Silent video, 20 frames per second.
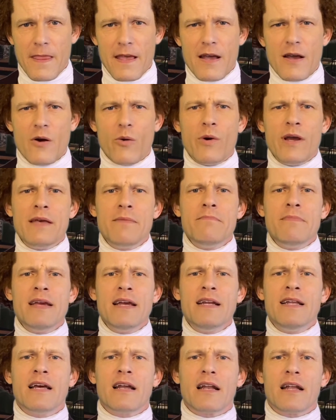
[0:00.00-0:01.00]
We
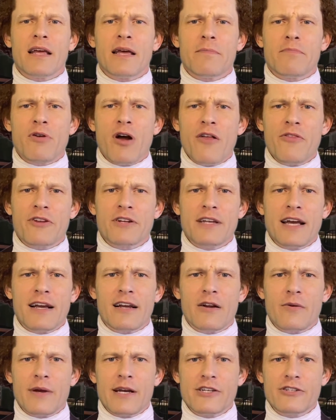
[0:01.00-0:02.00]
immediately brought the
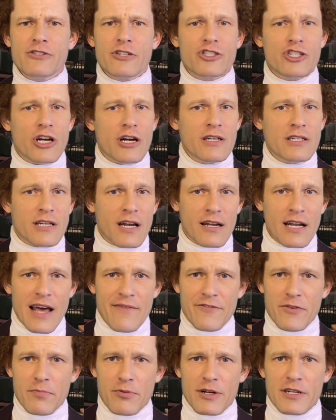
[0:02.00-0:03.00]
Declaration to John Dunlap
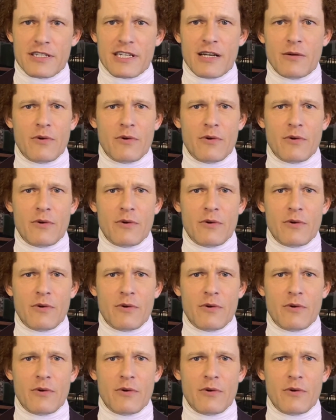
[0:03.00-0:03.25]
for printing.